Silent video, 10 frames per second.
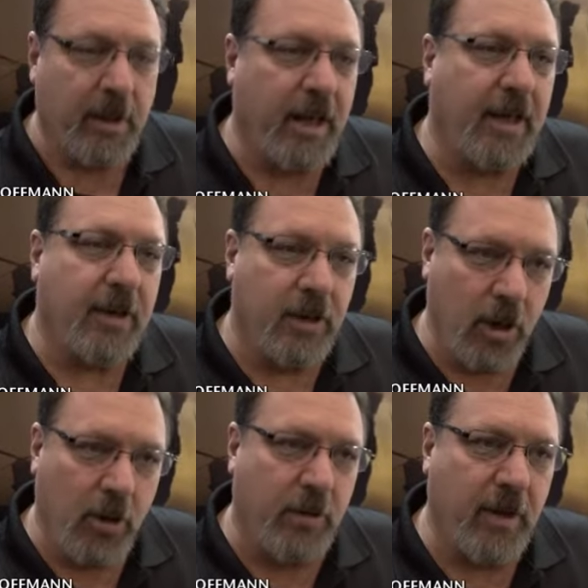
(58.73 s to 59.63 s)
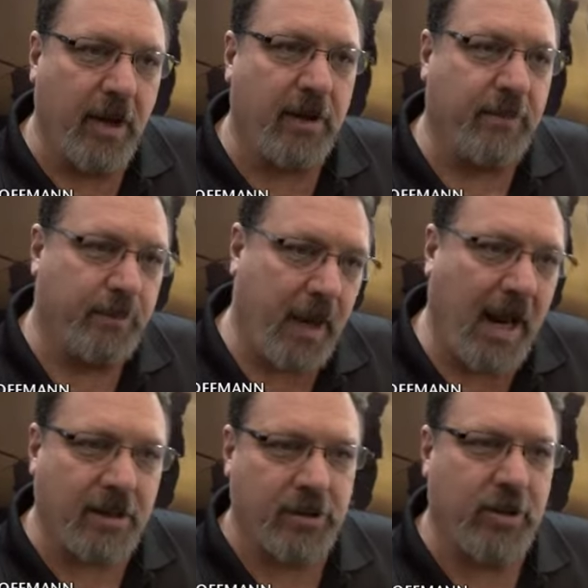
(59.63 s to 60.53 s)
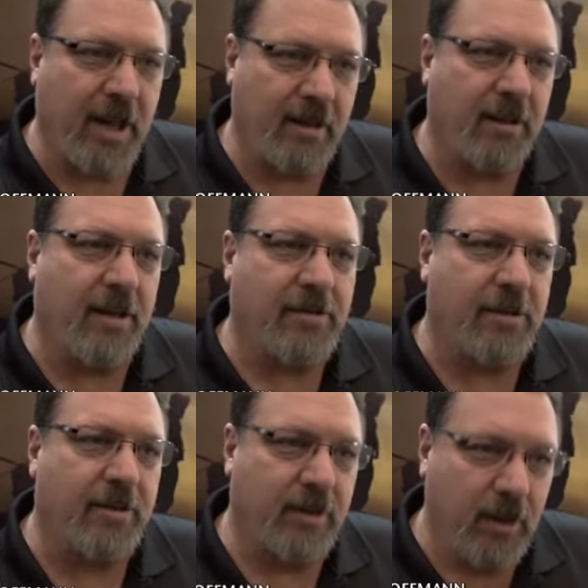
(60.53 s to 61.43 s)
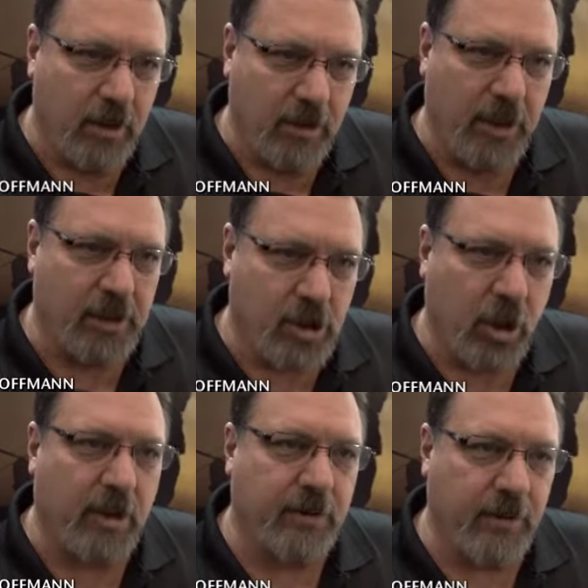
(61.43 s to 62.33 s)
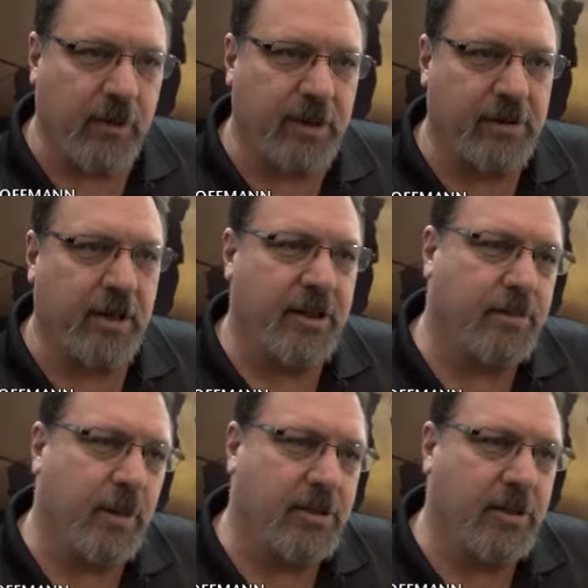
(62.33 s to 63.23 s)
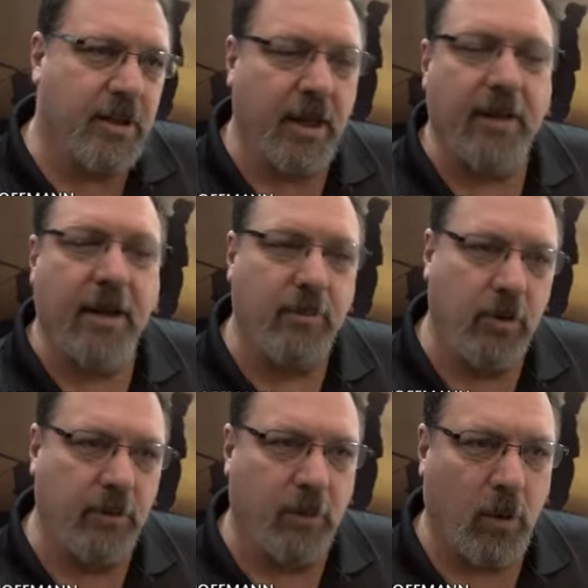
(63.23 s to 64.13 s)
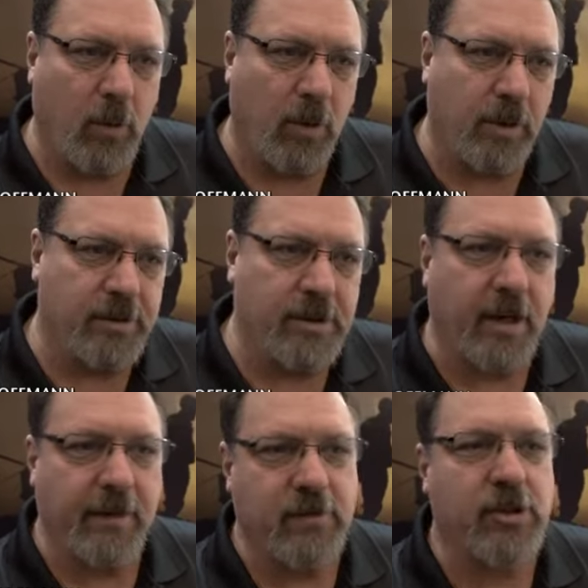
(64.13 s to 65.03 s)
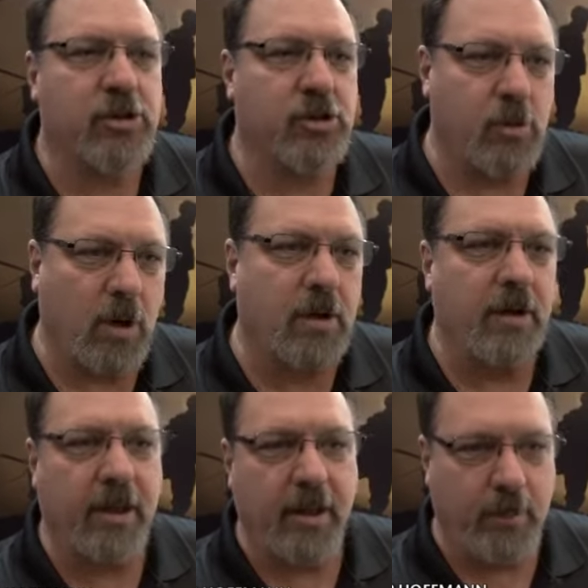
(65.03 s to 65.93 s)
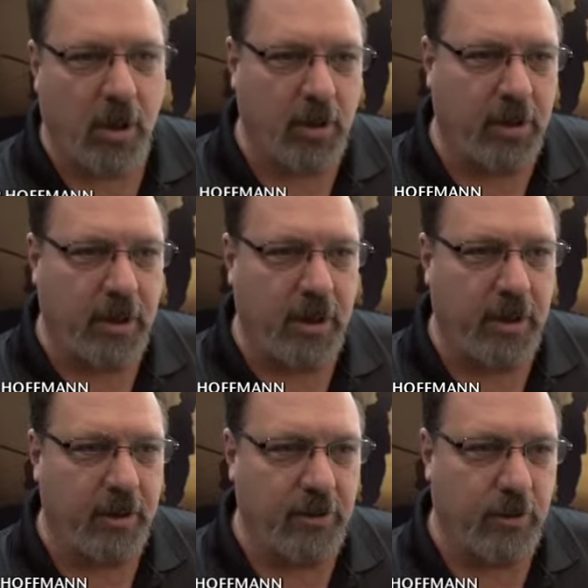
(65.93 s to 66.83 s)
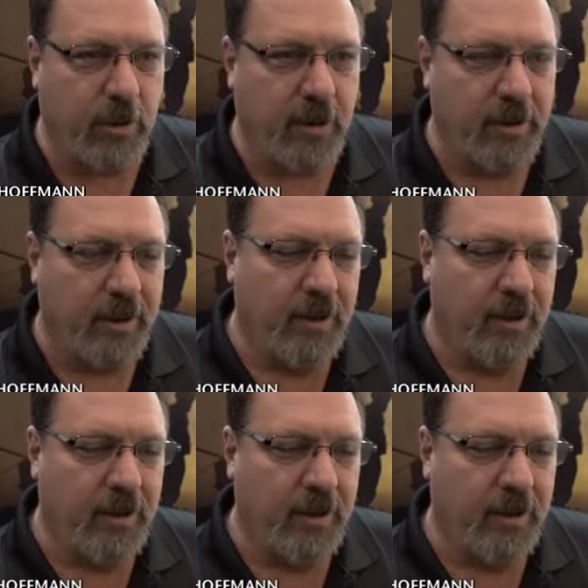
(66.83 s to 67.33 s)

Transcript: He can go then back to that lesson, get taught the things that he's missing, and then move forward instead of just struggling and barely getting through it.